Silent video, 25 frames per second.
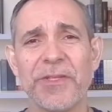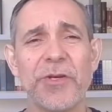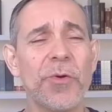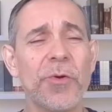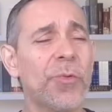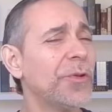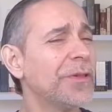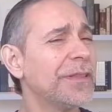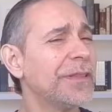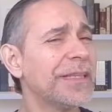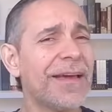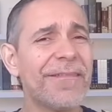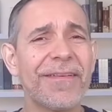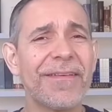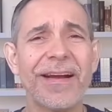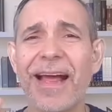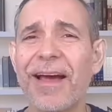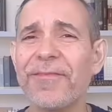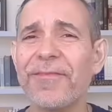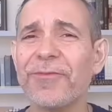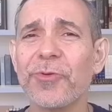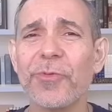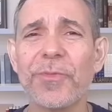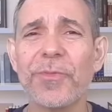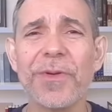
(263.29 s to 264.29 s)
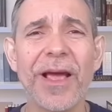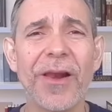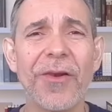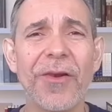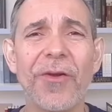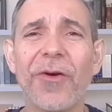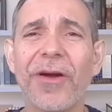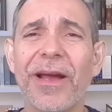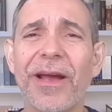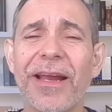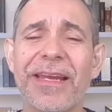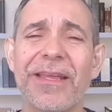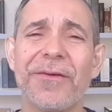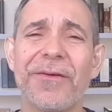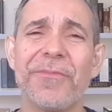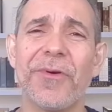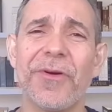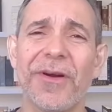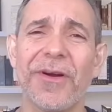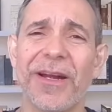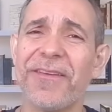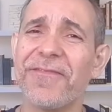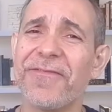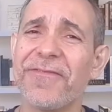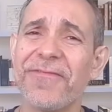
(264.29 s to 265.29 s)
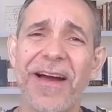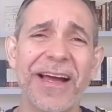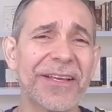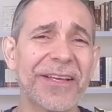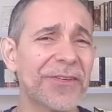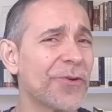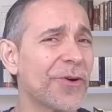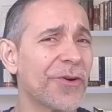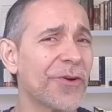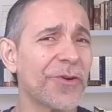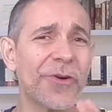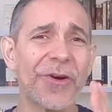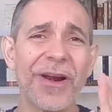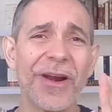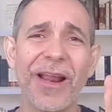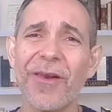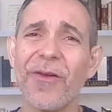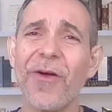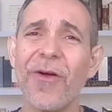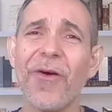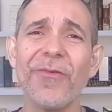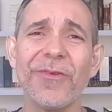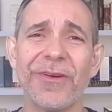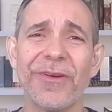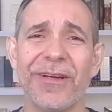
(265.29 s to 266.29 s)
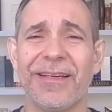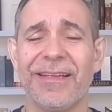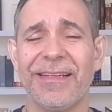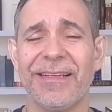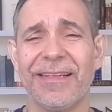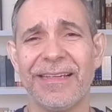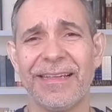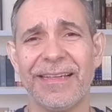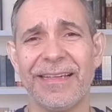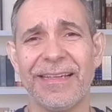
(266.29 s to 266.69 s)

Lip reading: you will never have to be alone anymore. In fact, you're not alone.